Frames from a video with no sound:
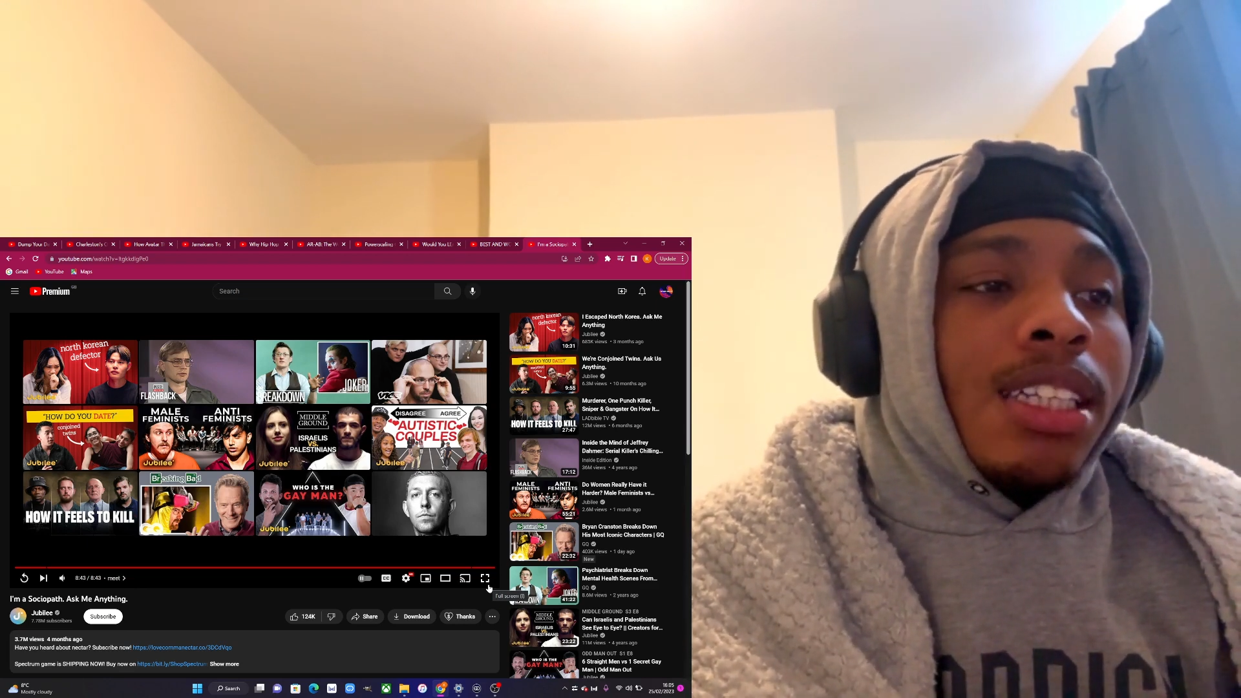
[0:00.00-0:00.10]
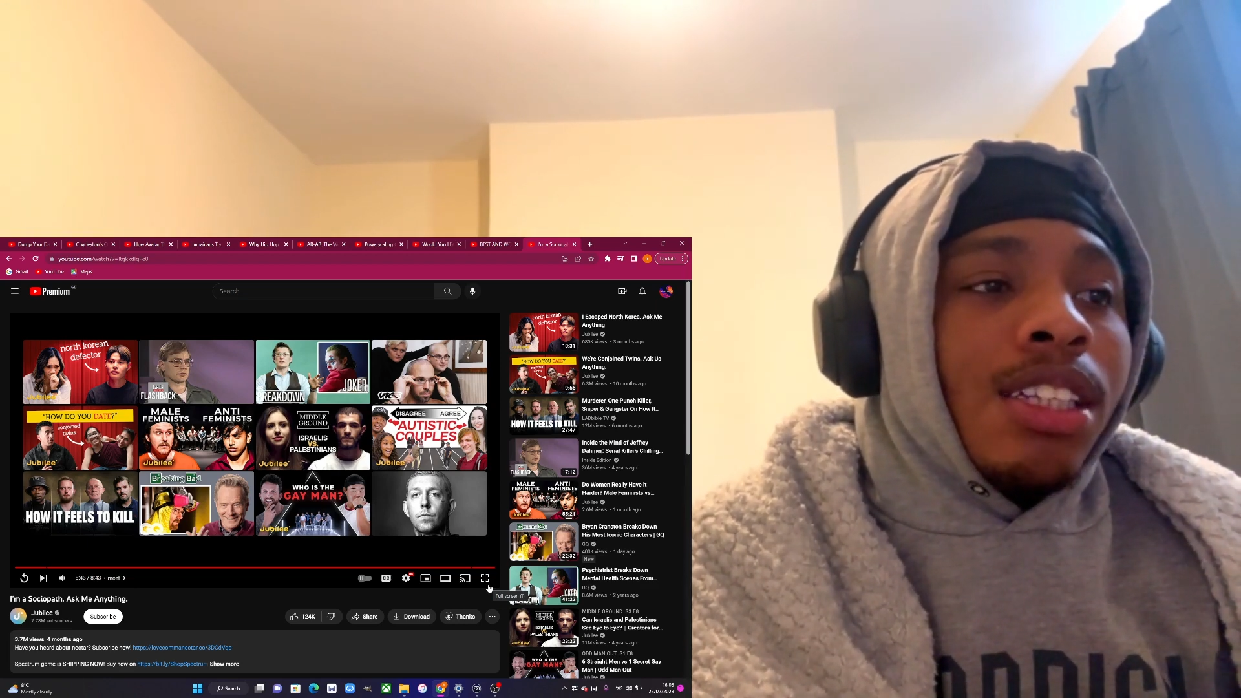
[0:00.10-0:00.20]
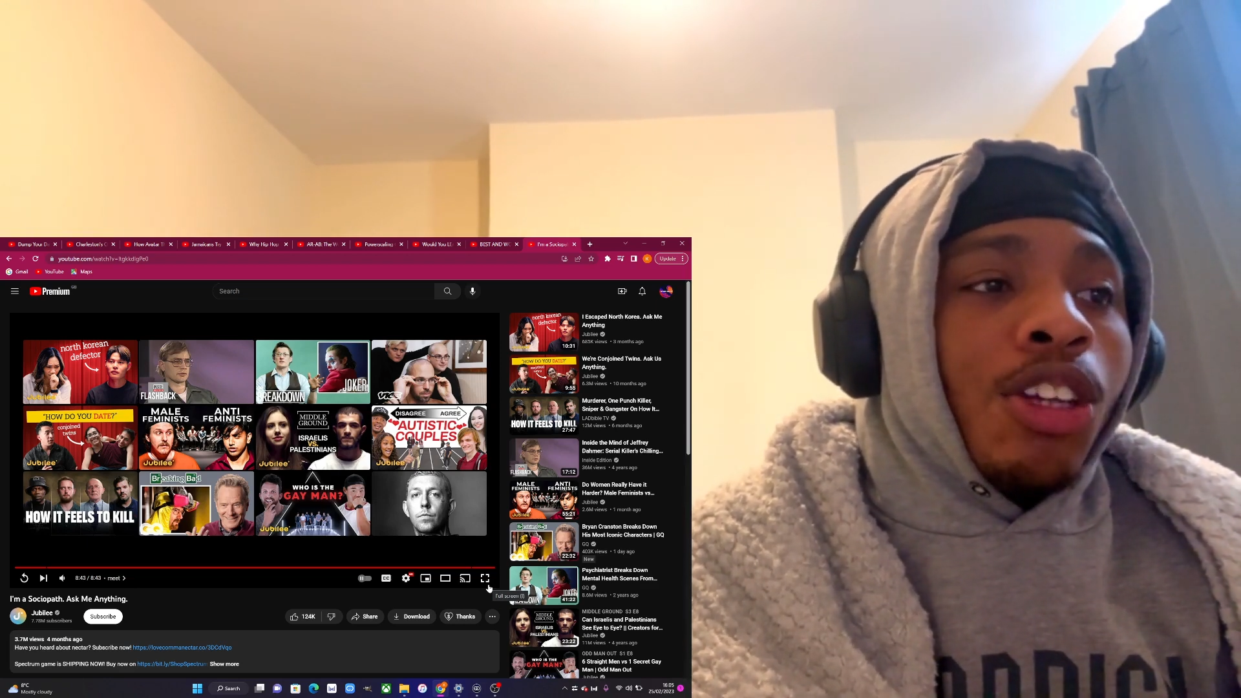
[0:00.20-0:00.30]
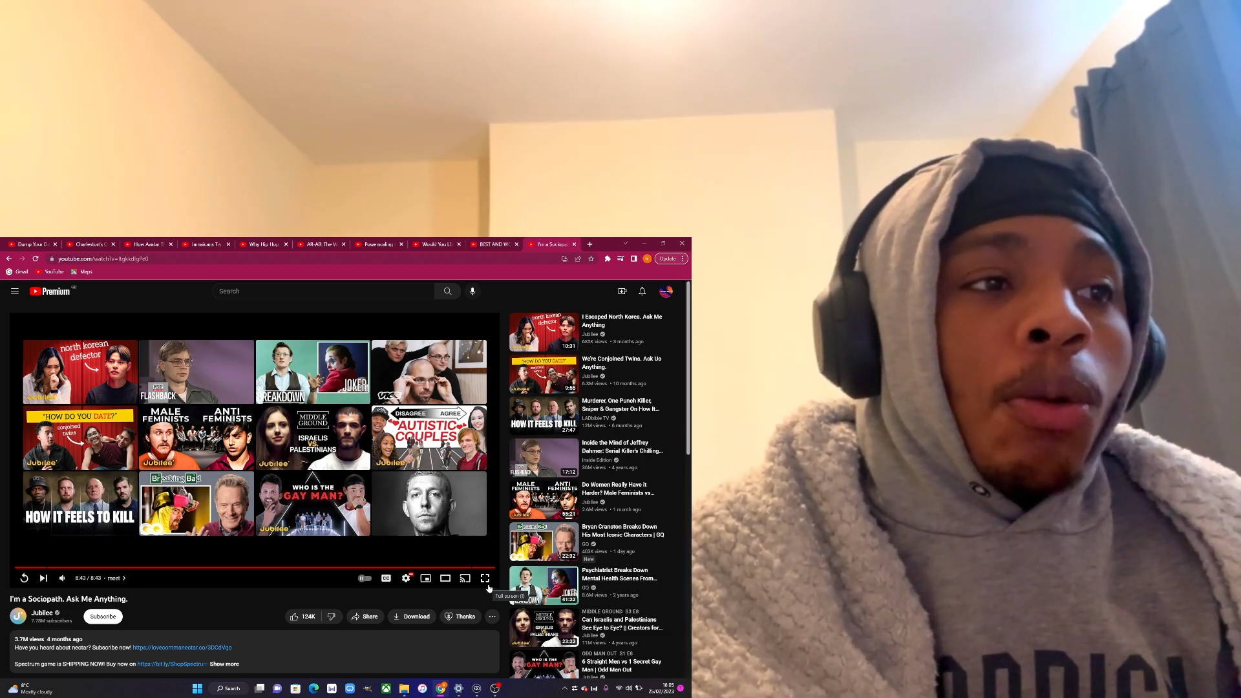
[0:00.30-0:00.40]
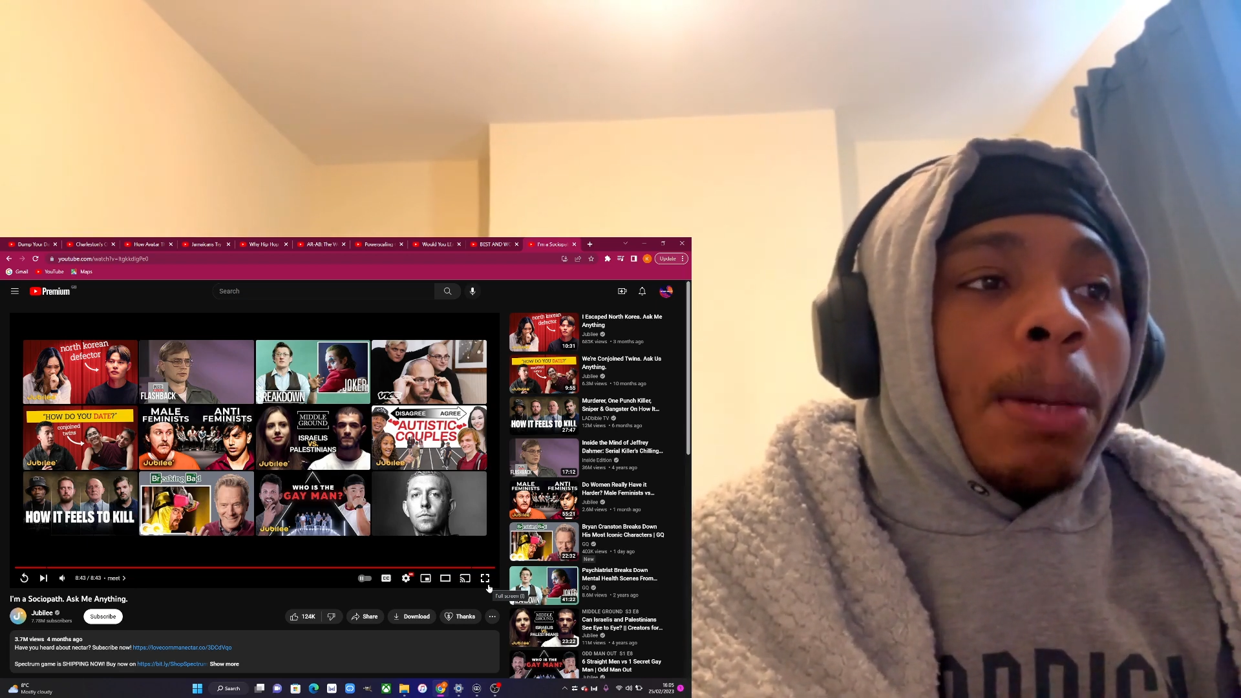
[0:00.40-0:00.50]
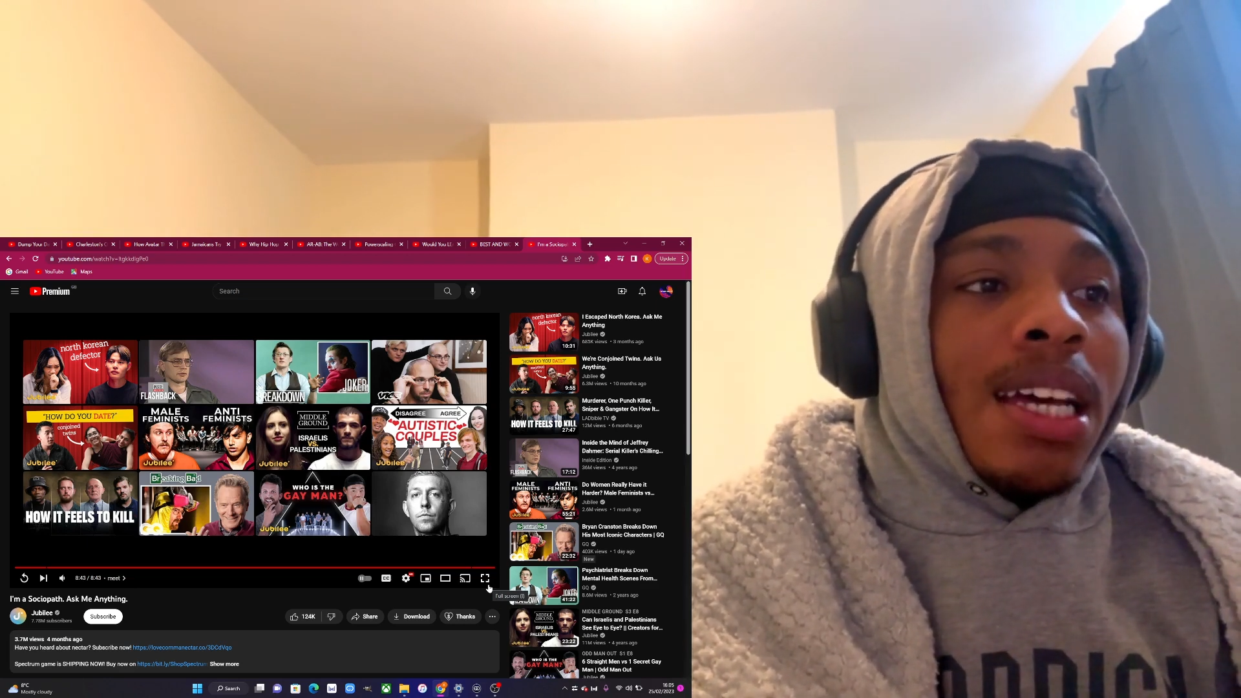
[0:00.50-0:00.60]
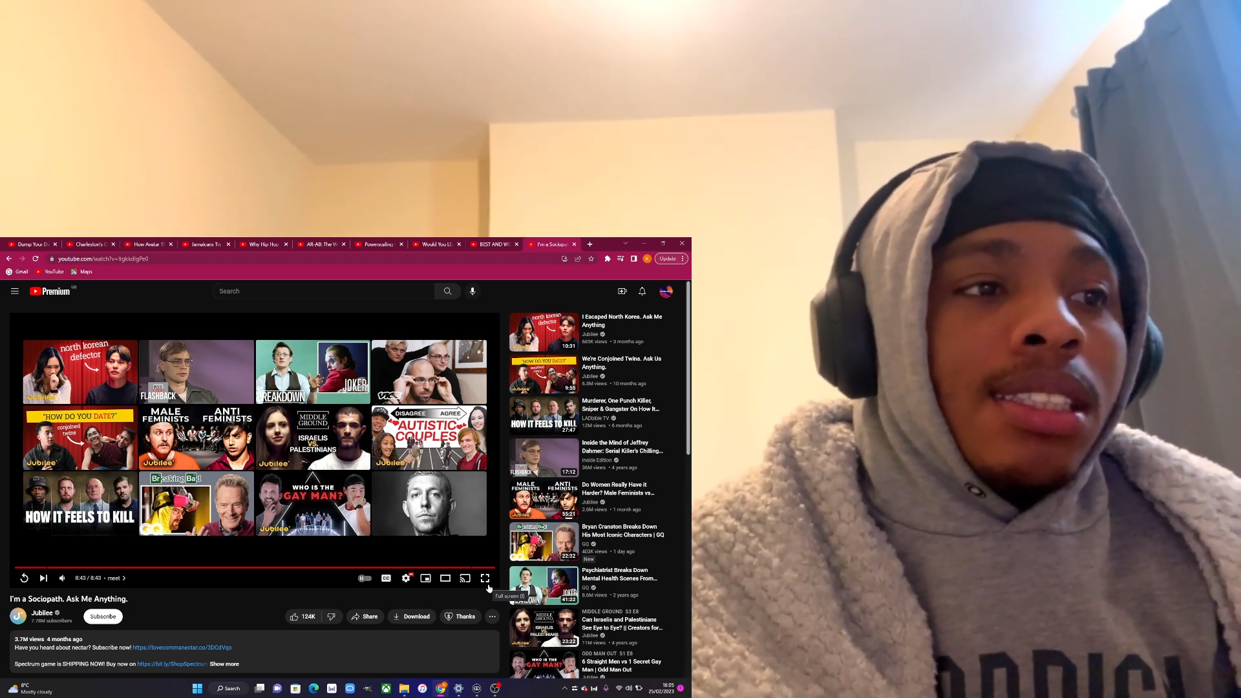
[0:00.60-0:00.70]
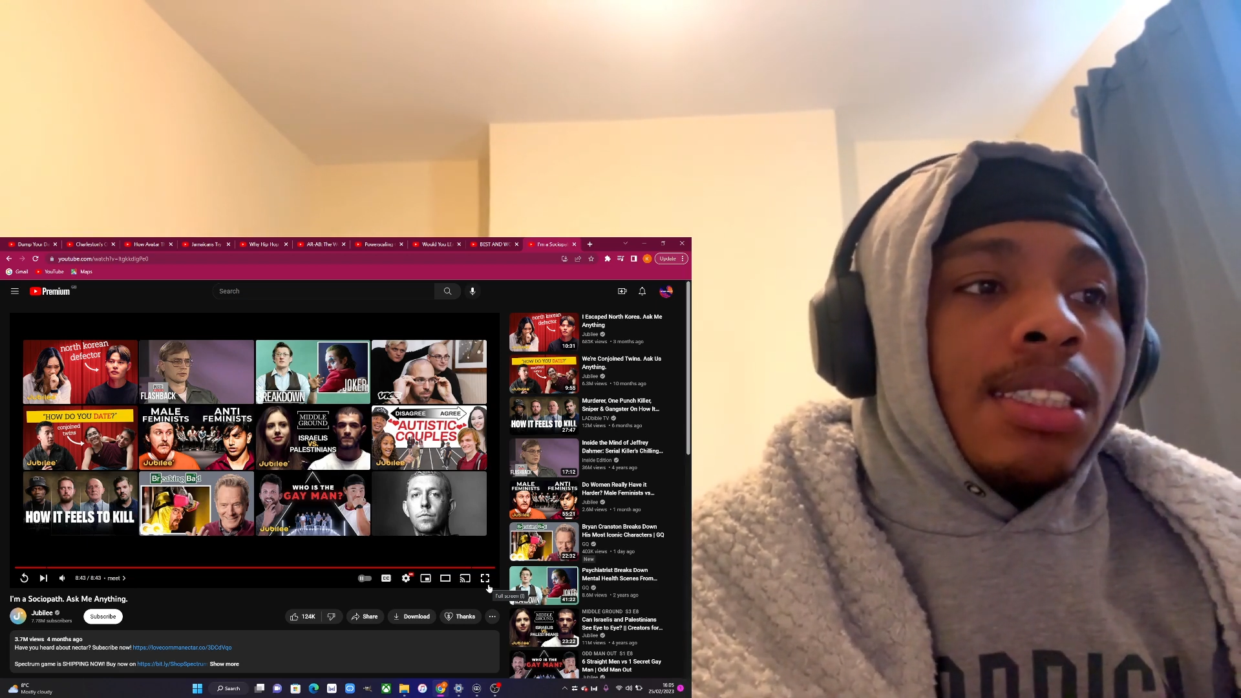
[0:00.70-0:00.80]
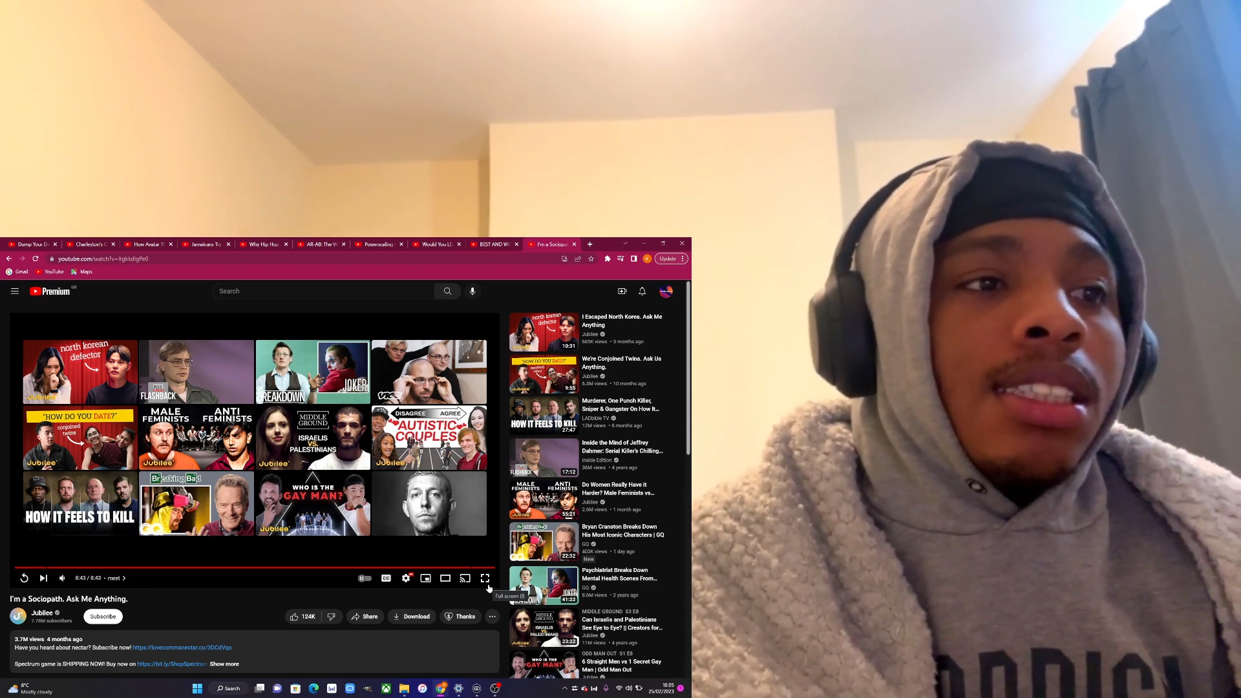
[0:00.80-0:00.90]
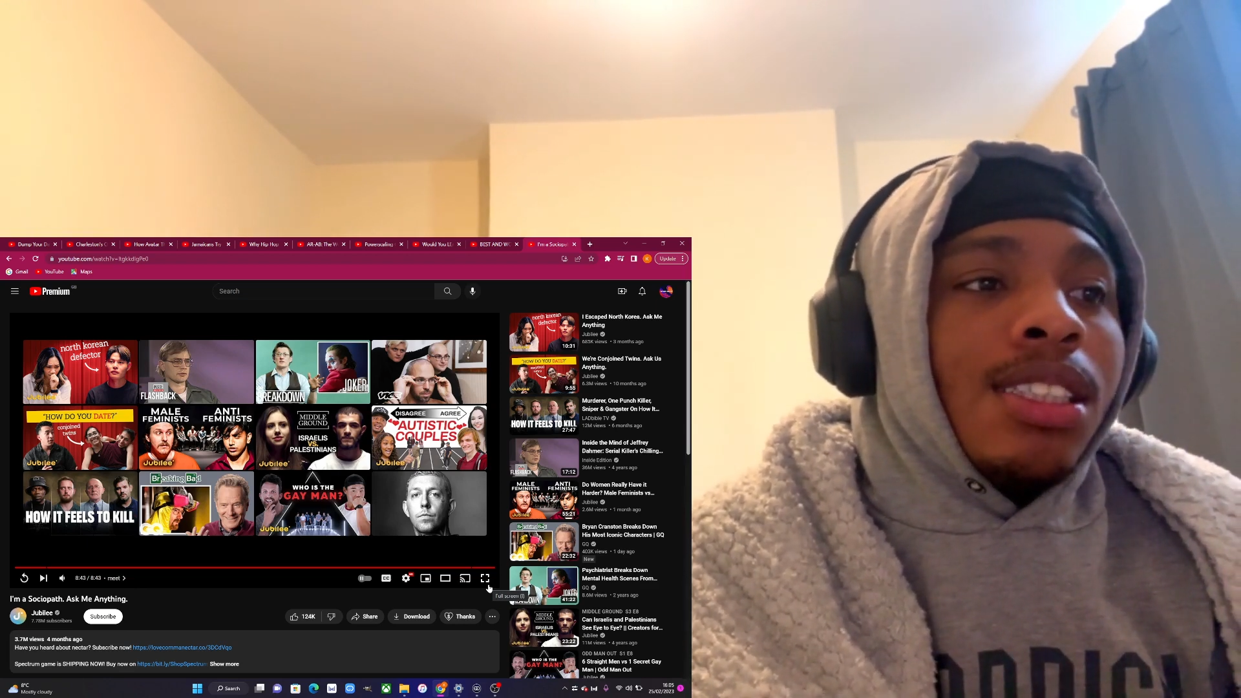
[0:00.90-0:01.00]
your
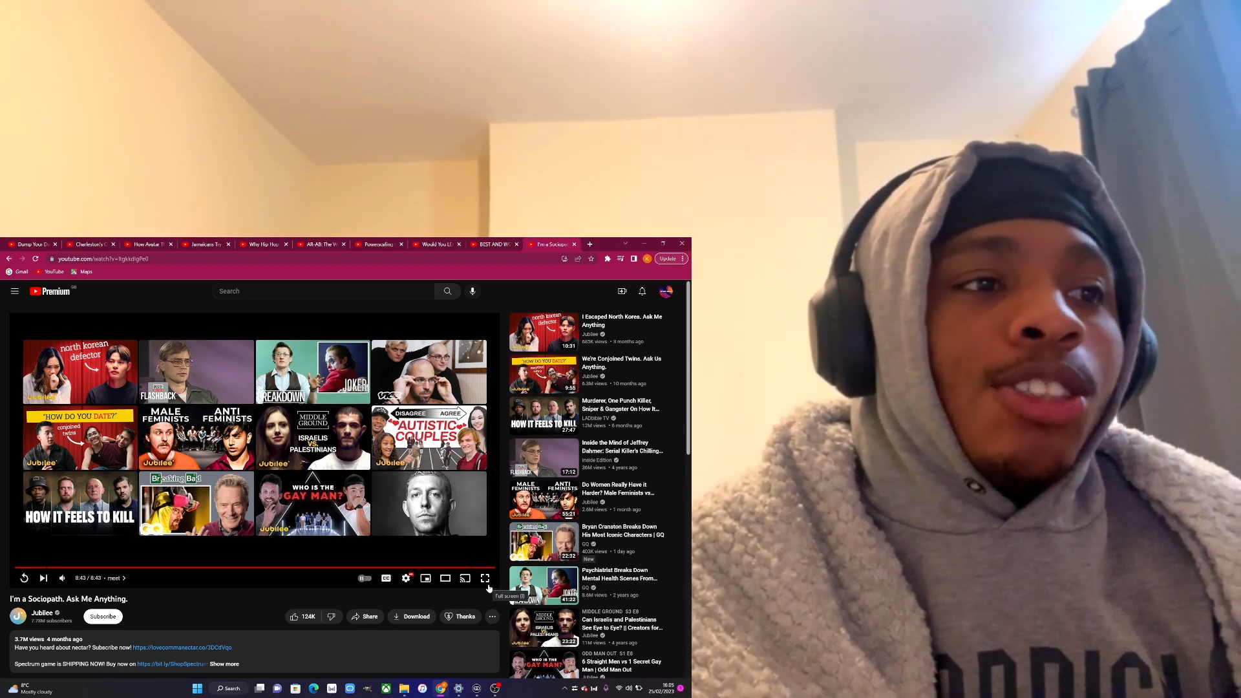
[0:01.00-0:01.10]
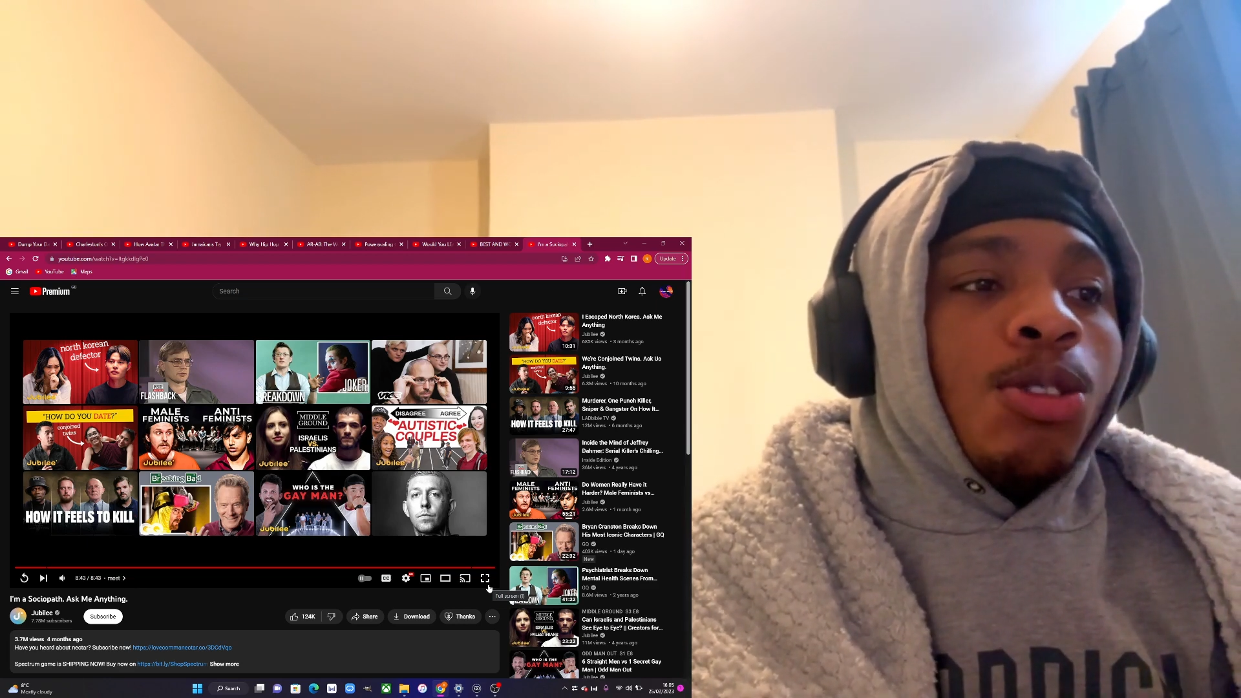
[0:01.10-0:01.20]
best and still